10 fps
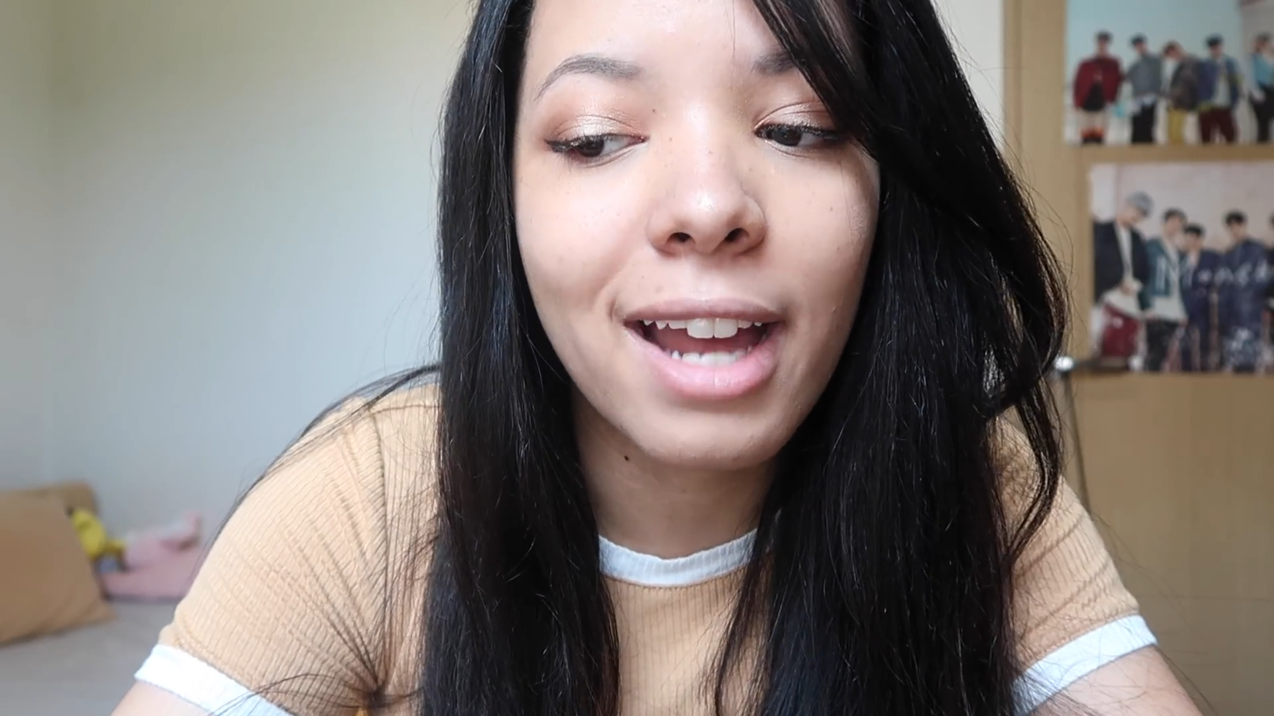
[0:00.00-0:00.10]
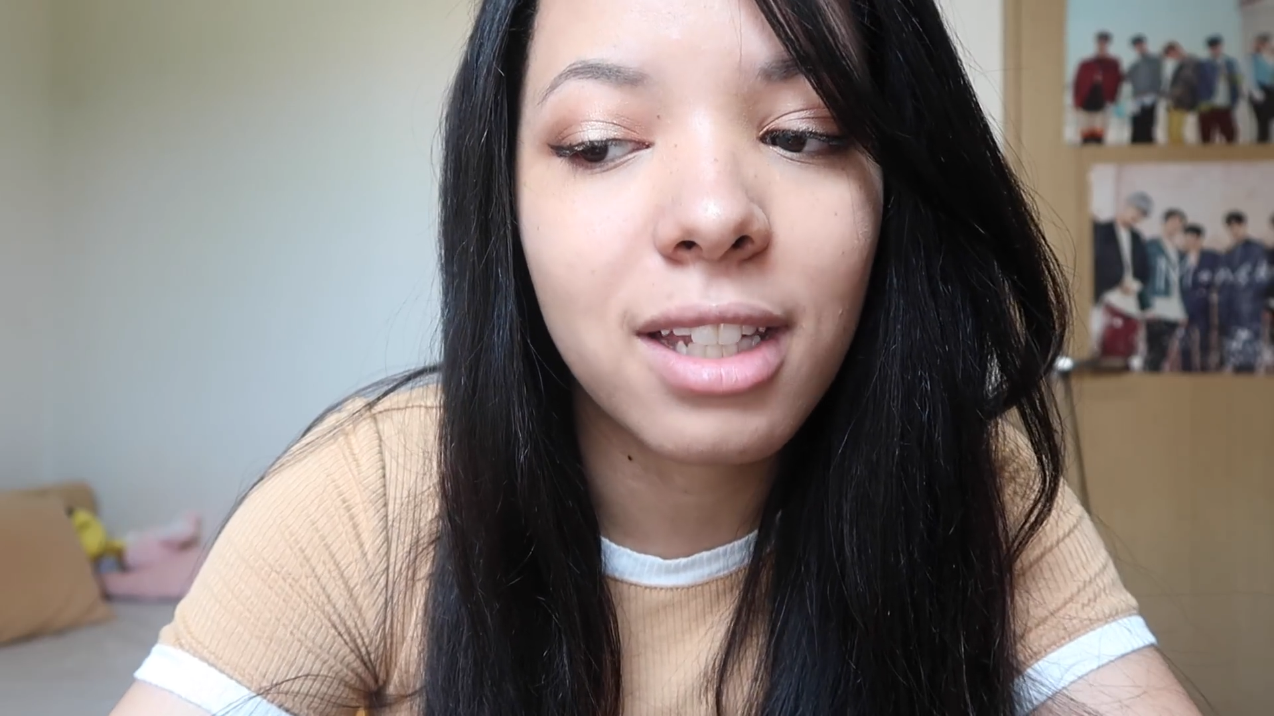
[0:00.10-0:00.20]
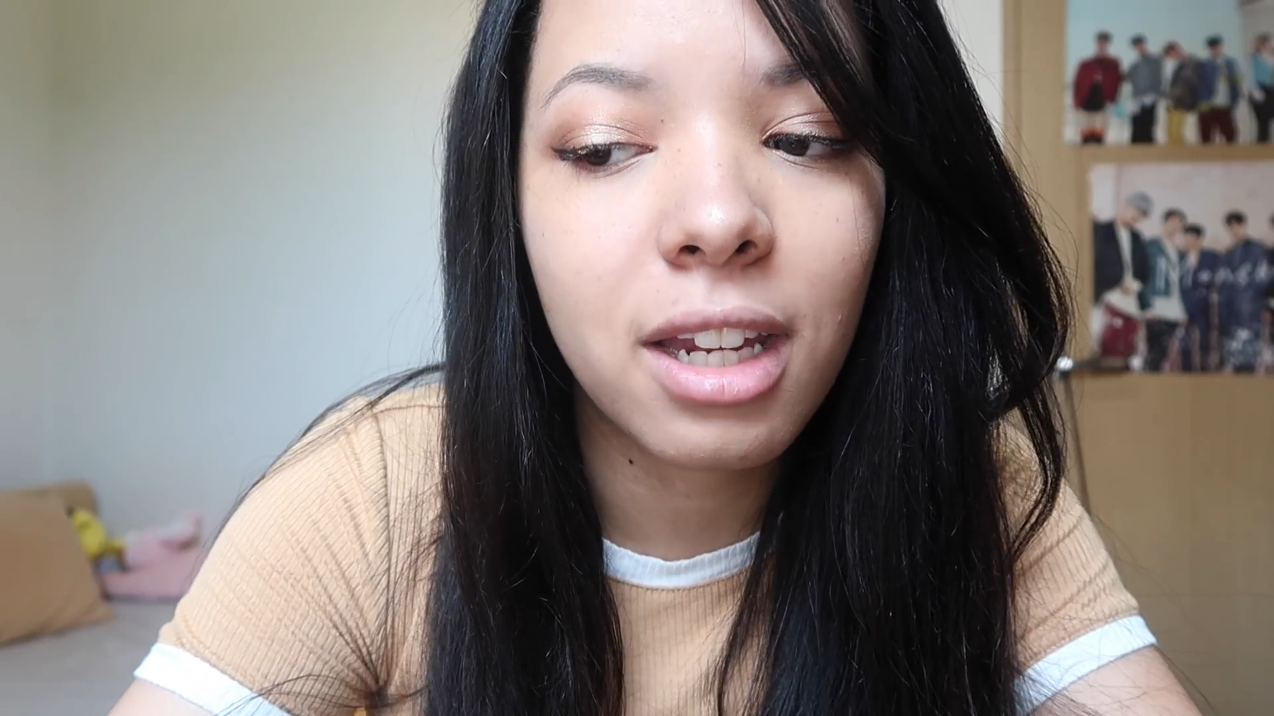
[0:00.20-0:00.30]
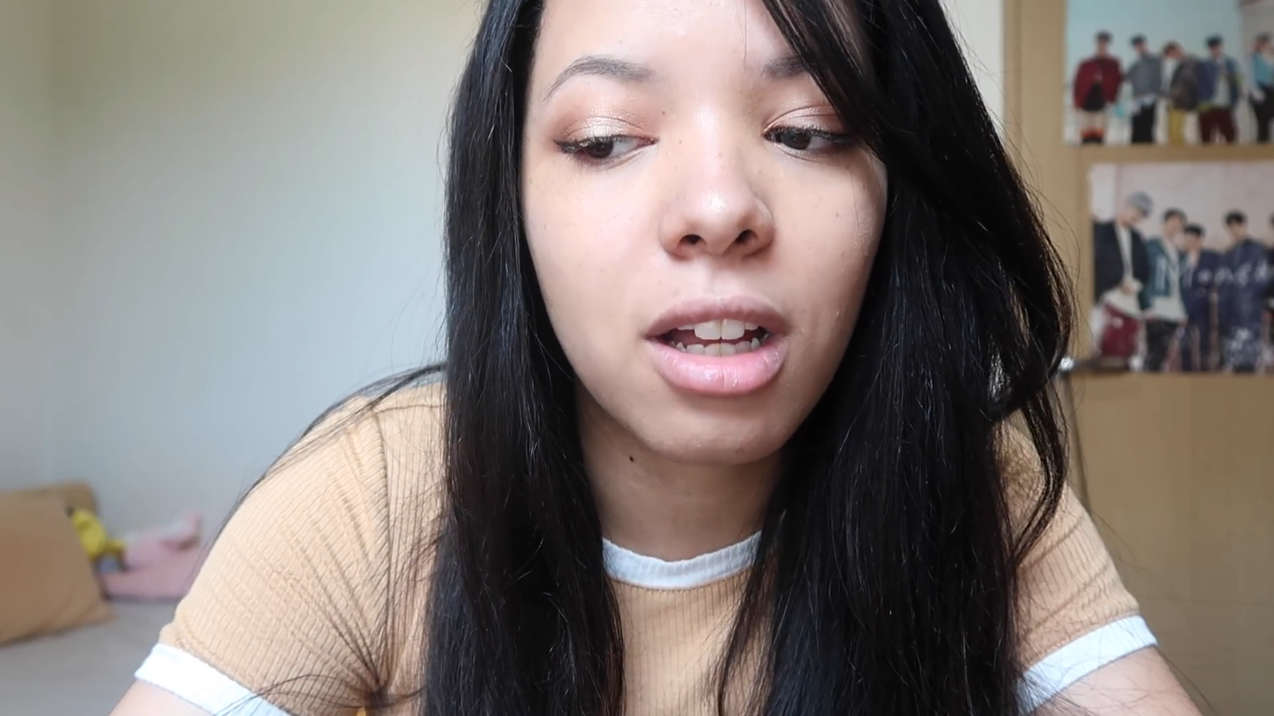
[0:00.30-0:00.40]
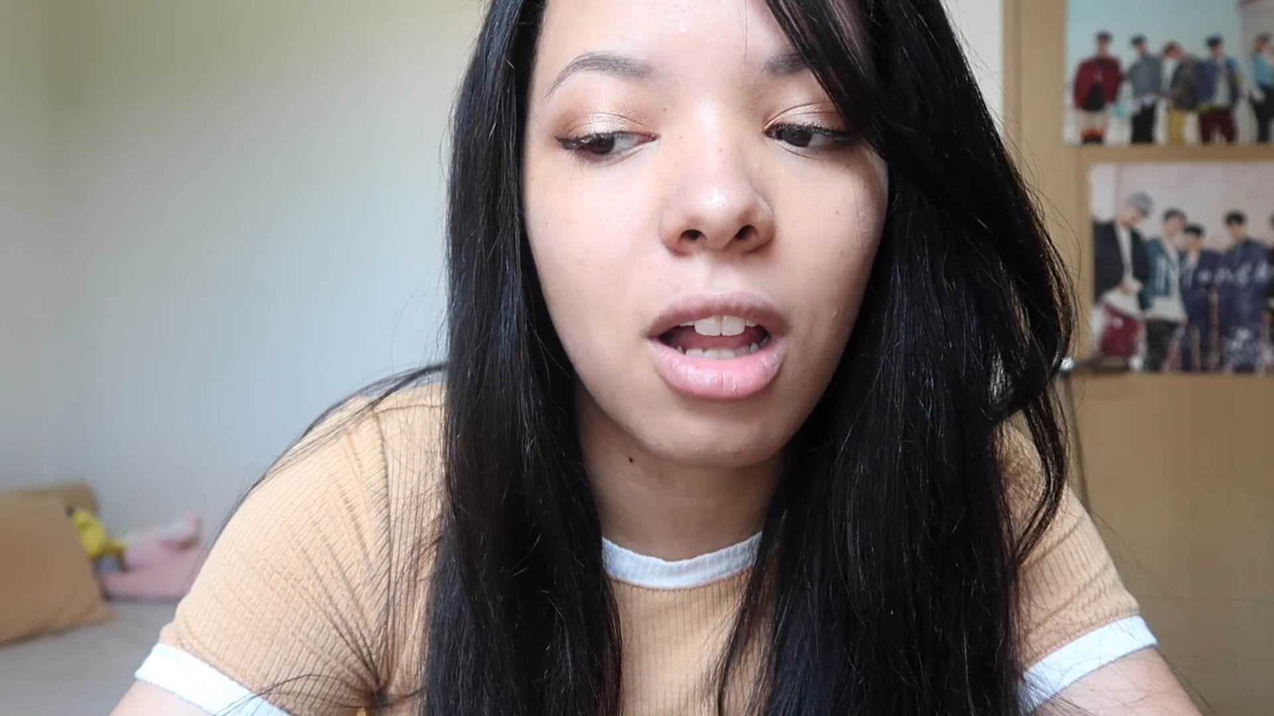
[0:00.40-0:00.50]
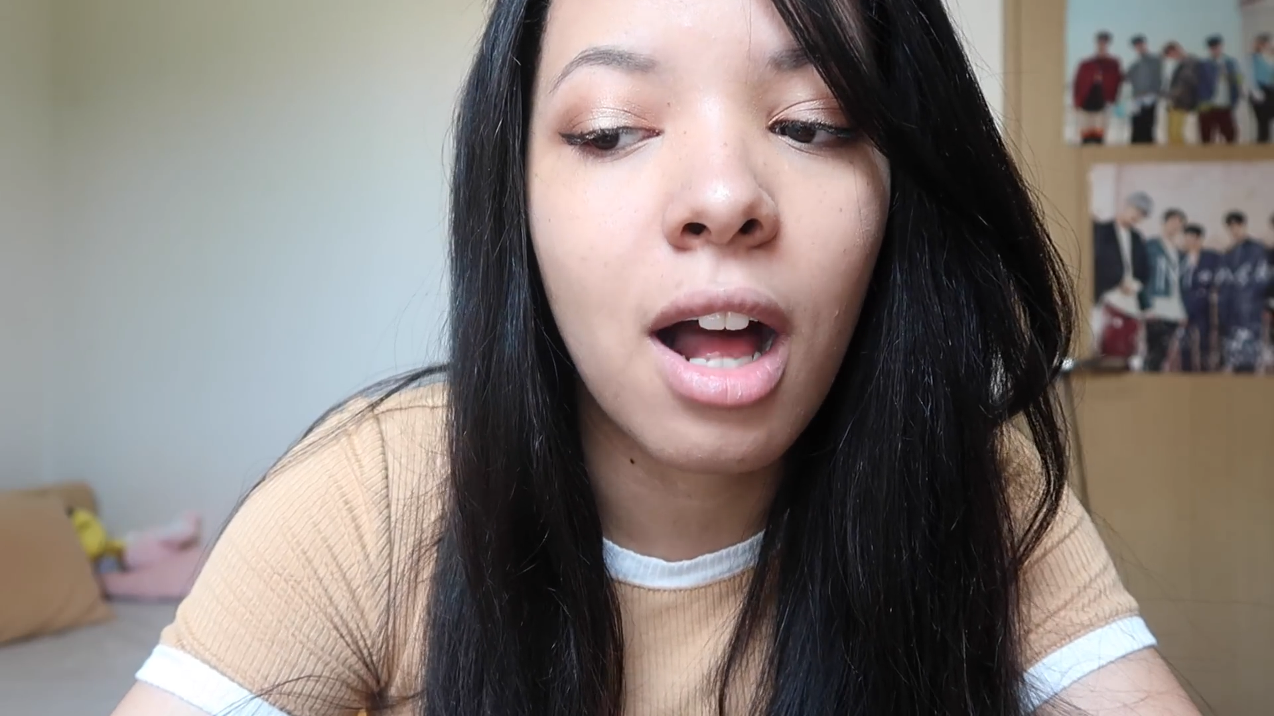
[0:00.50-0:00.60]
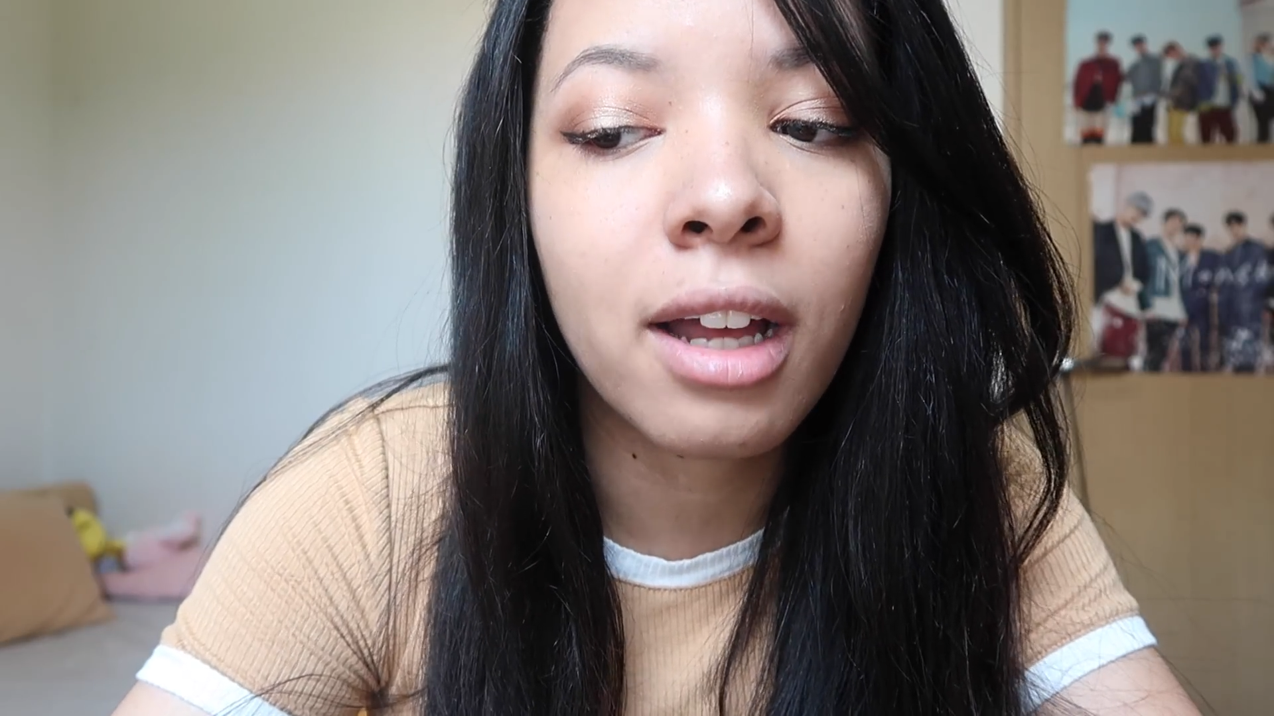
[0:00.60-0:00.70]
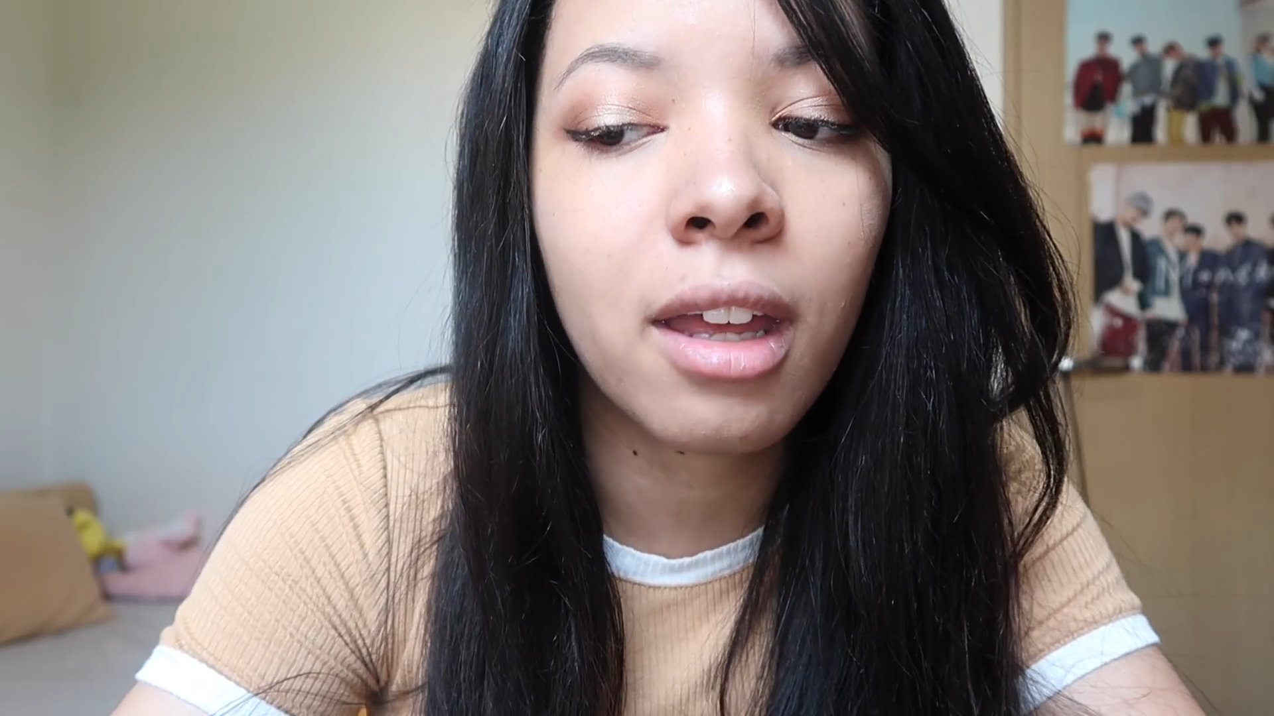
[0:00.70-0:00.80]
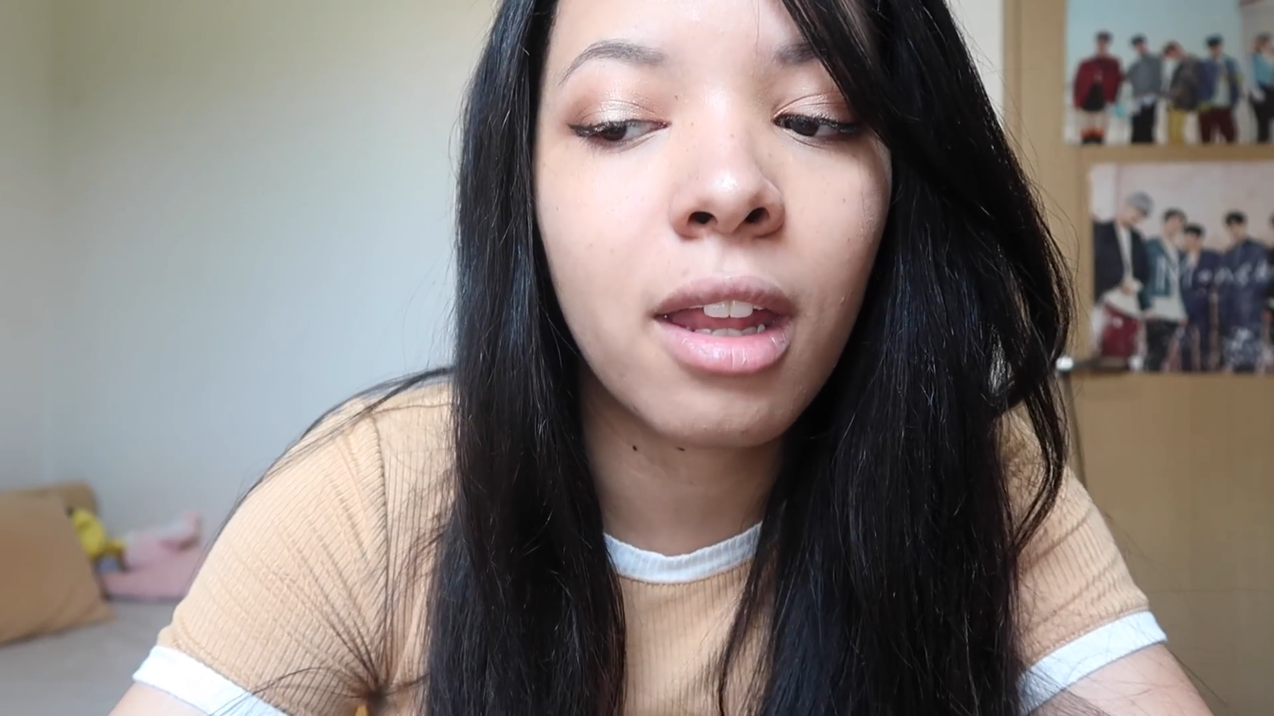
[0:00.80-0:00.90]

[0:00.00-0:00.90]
at 10 o'clock